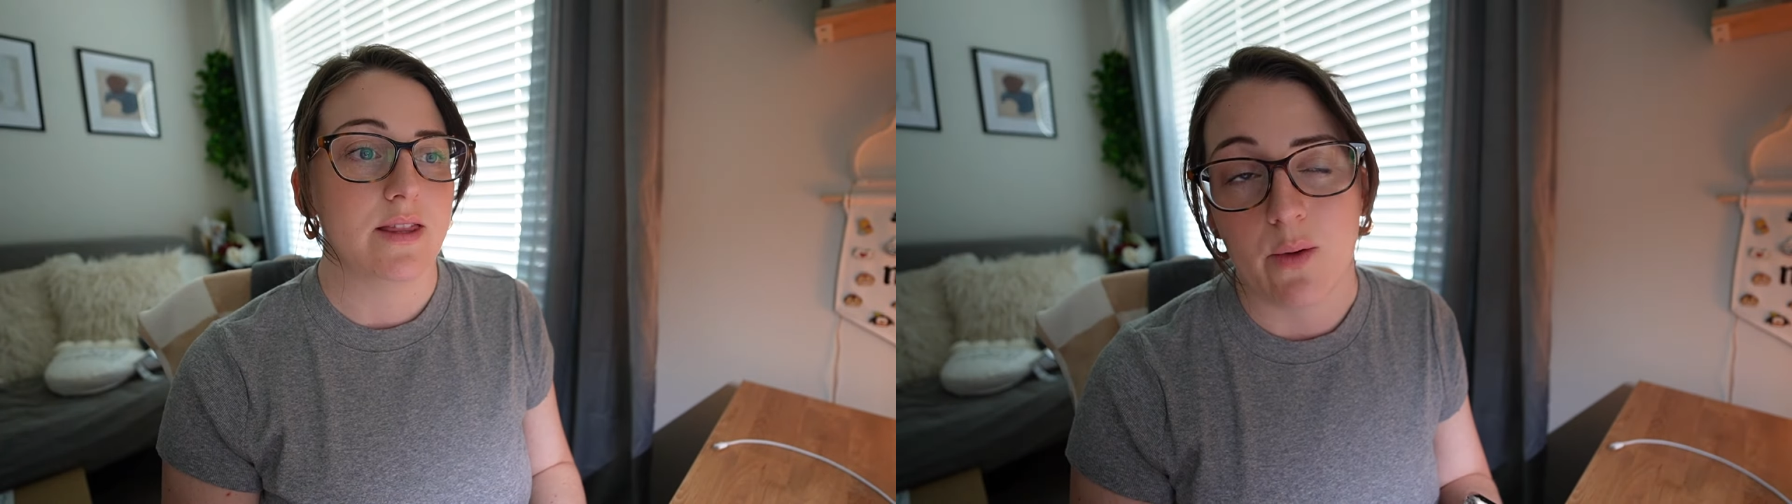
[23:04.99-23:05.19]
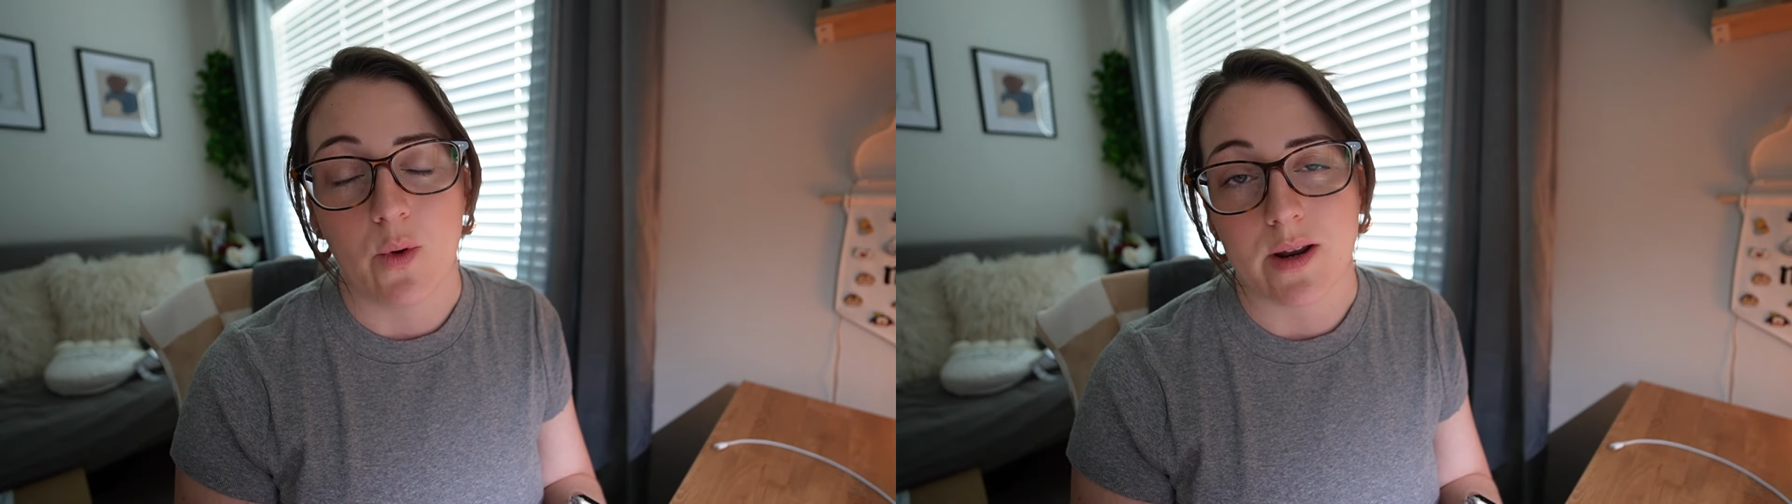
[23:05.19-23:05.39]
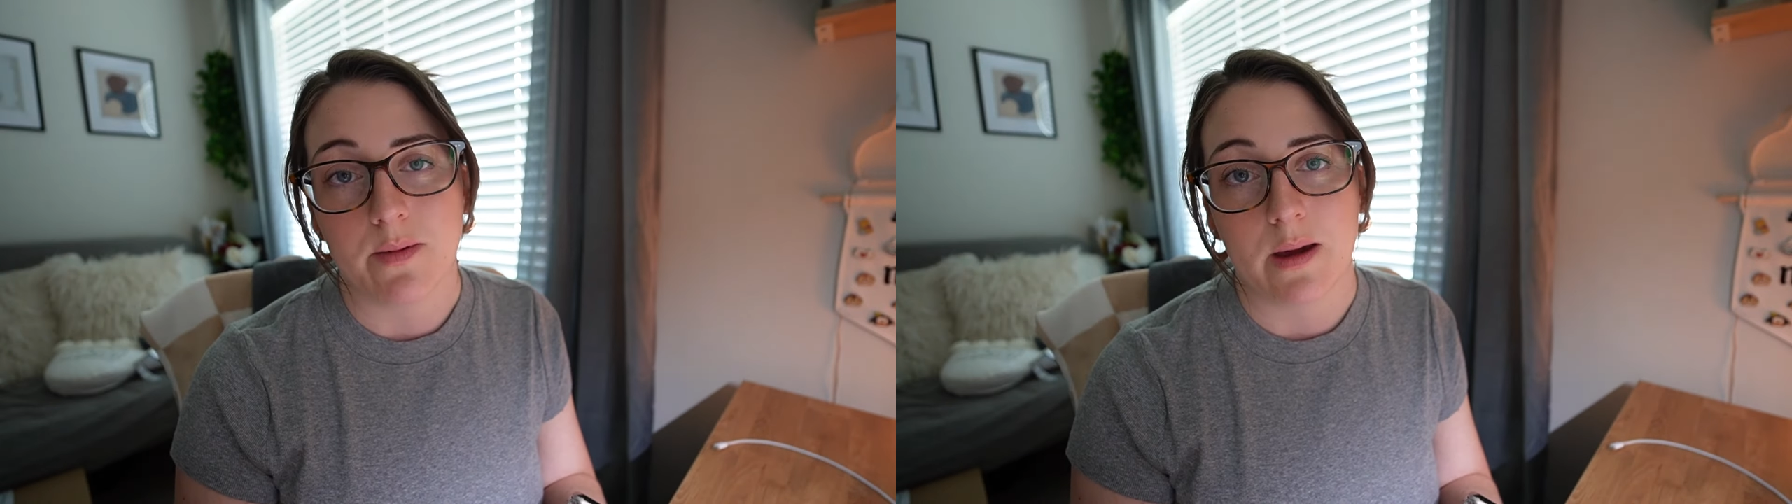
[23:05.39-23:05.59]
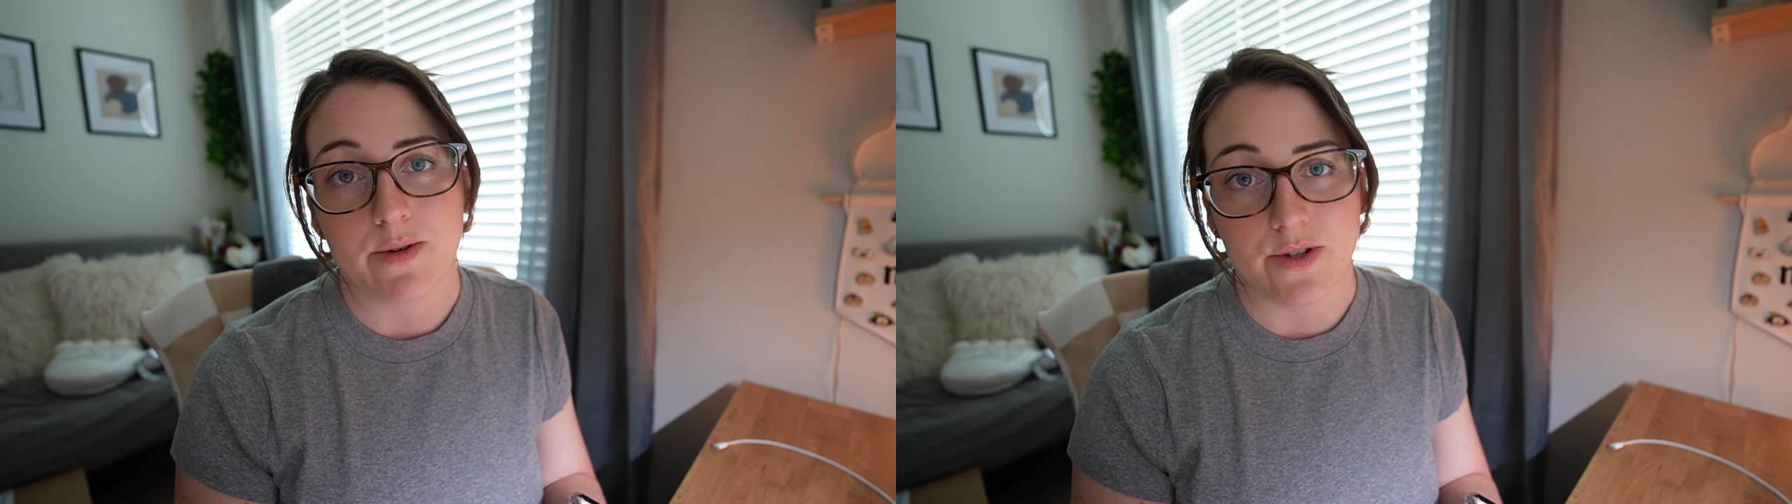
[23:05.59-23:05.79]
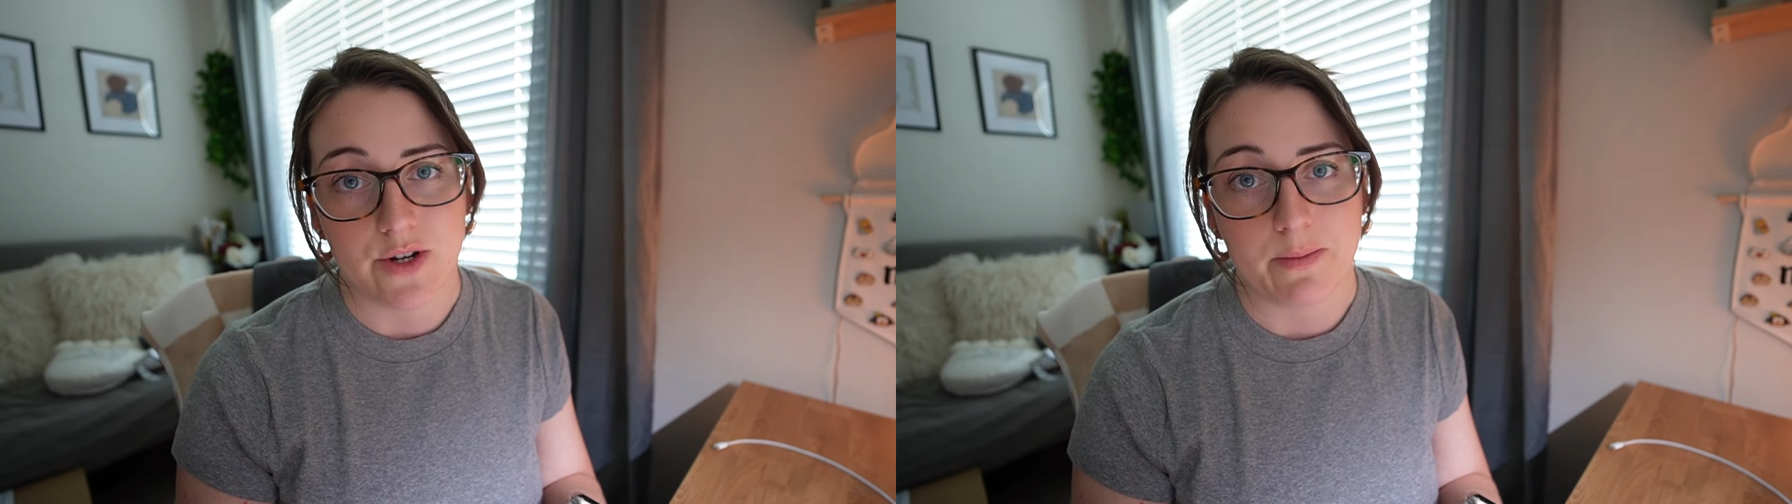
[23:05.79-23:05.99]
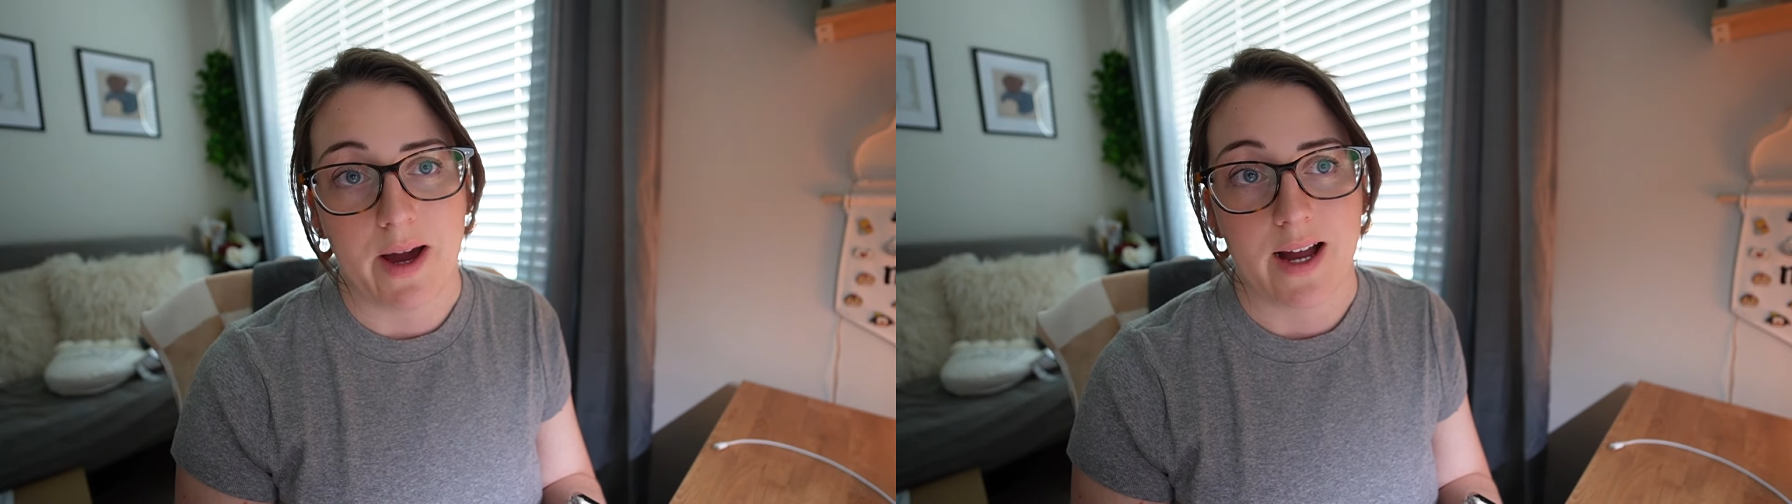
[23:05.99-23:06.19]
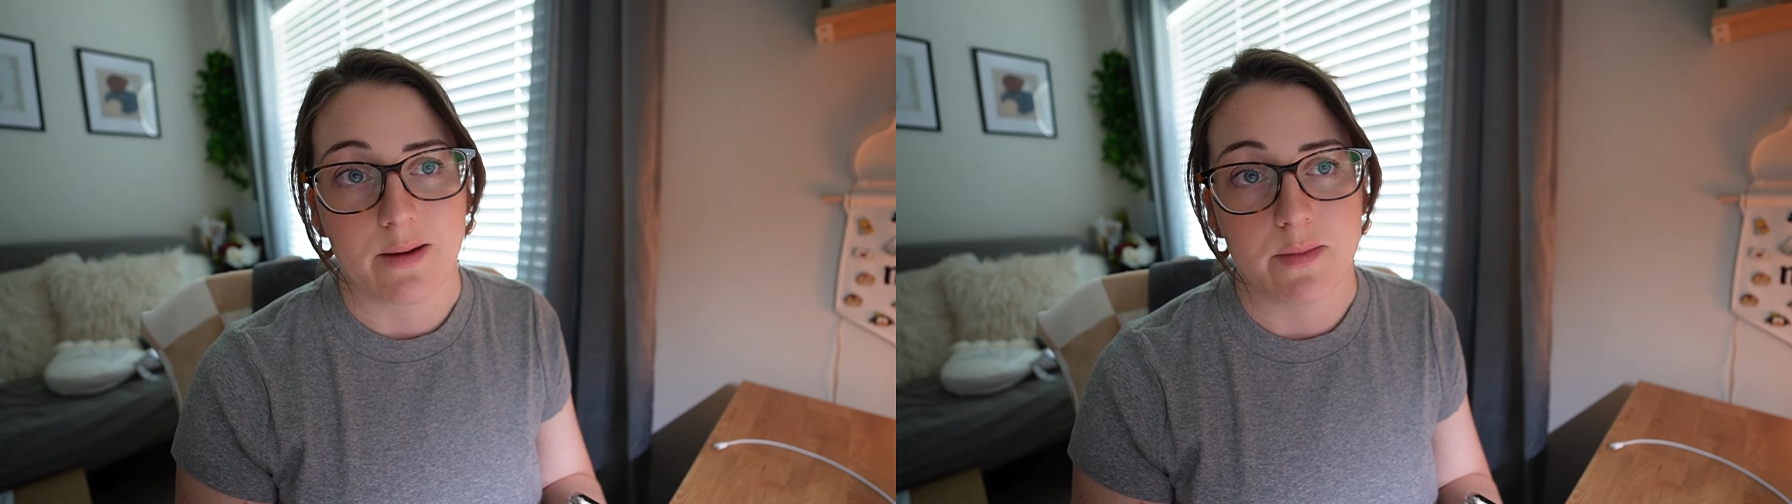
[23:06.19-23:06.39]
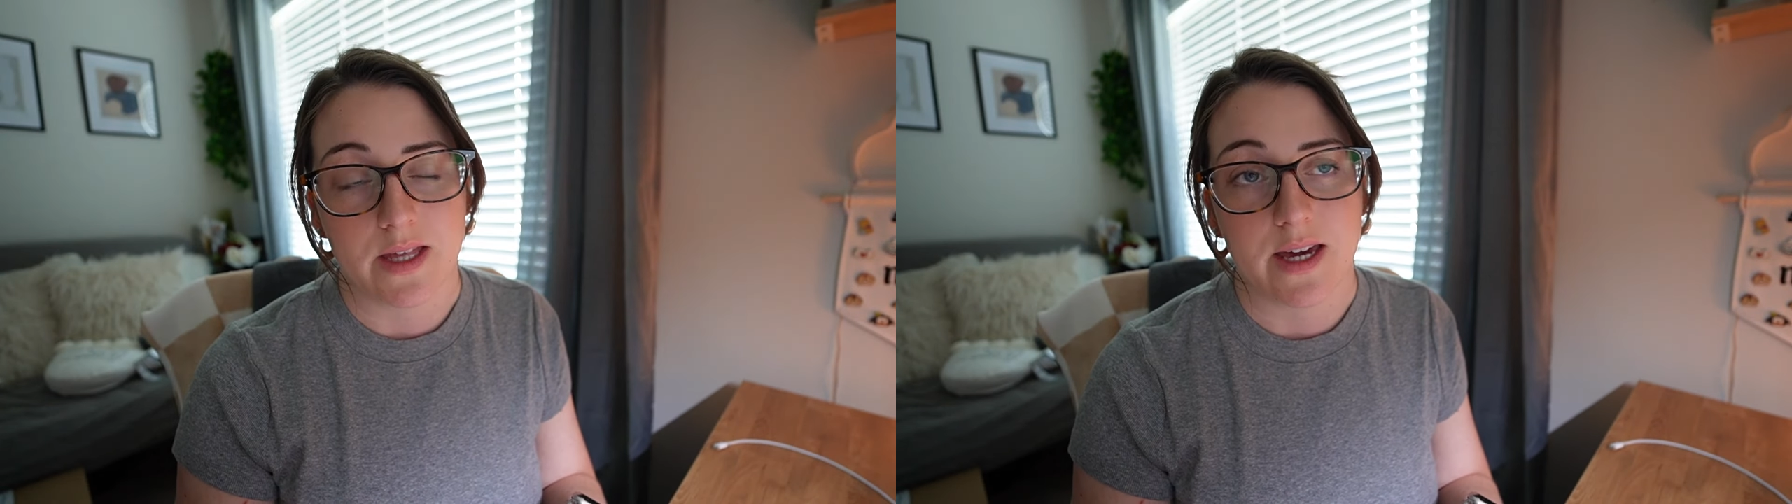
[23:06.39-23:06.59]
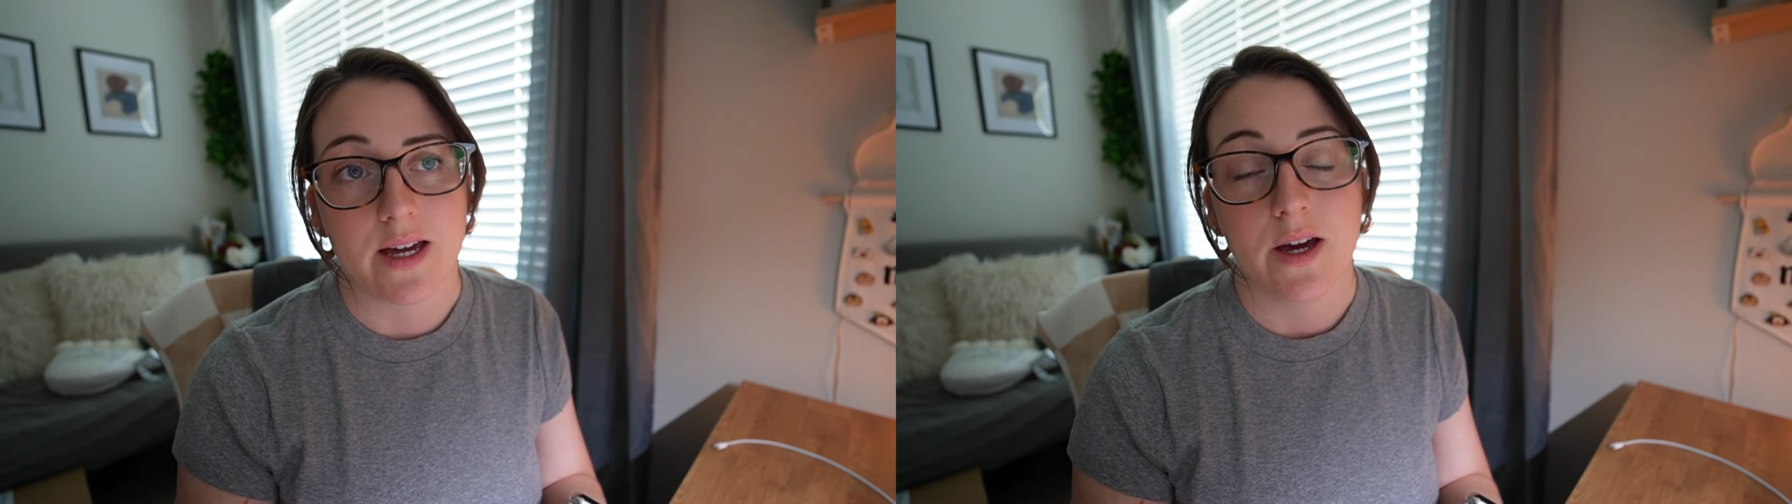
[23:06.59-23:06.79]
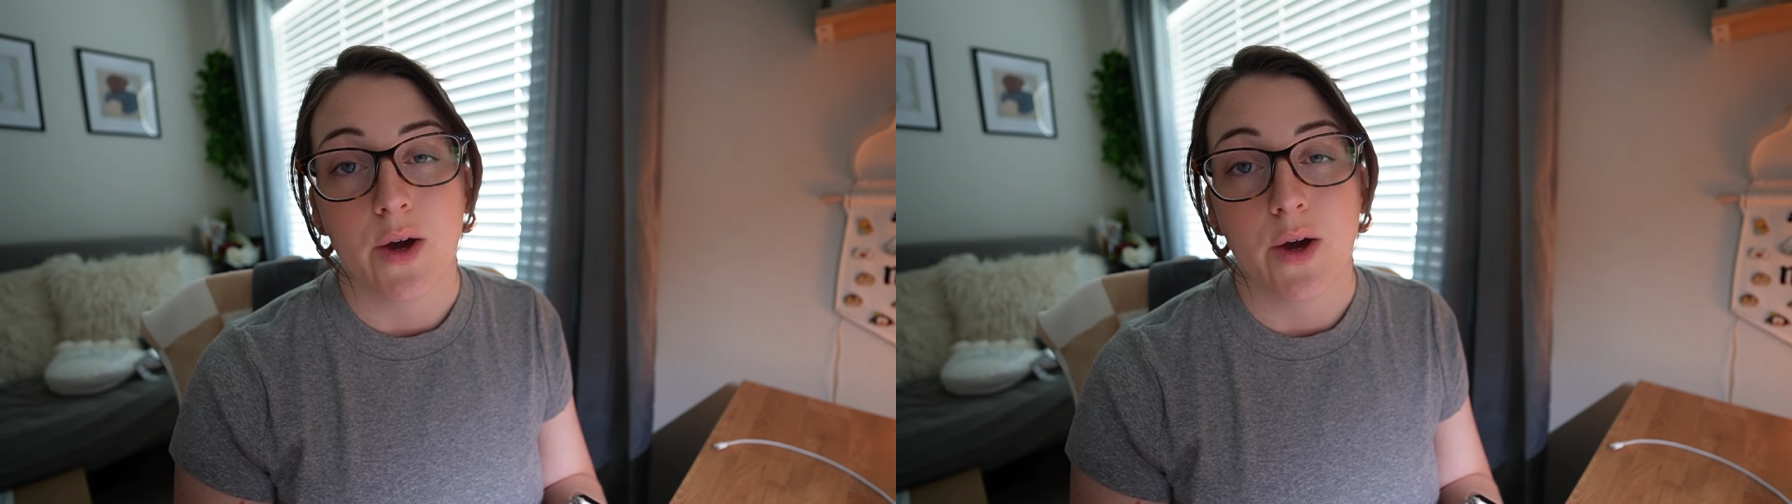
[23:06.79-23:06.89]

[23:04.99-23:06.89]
I want to be able to look back and be like,